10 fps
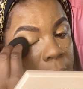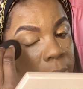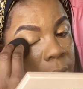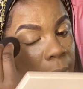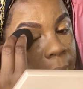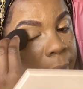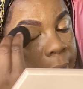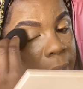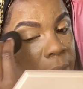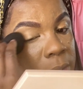
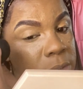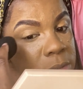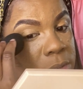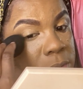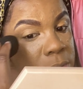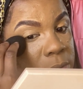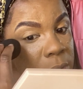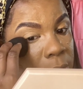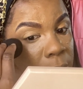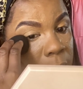Yes.
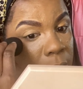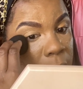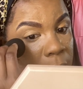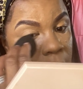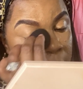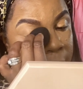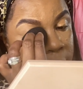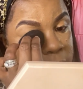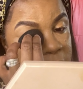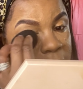I
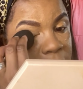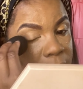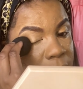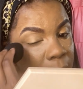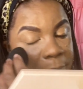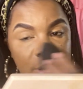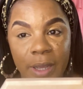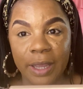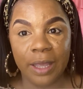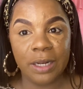don't see, I mean,
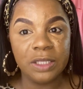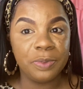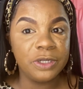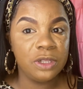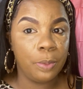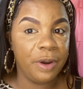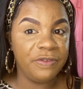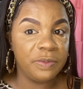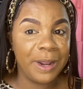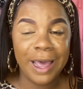again, it's personal
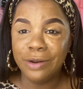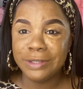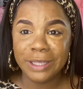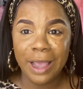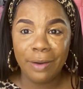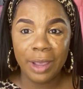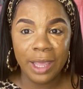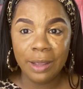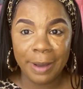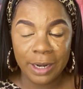preference, but I don't see how
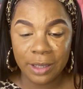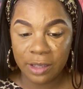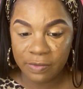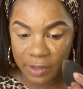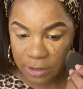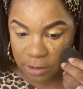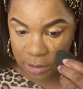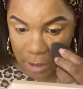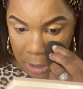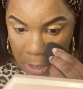anybody could give
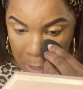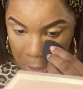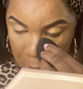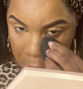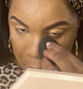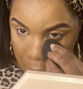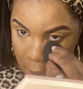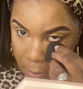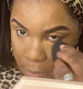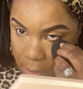this
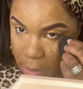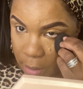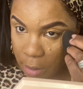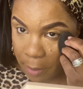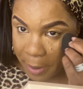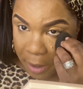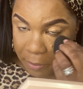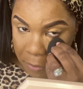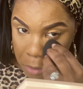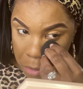combo here a bad
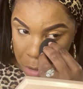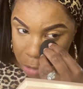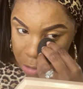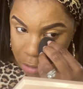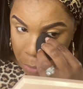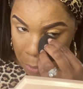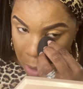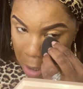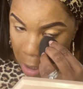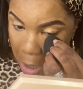review. This is
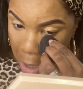great.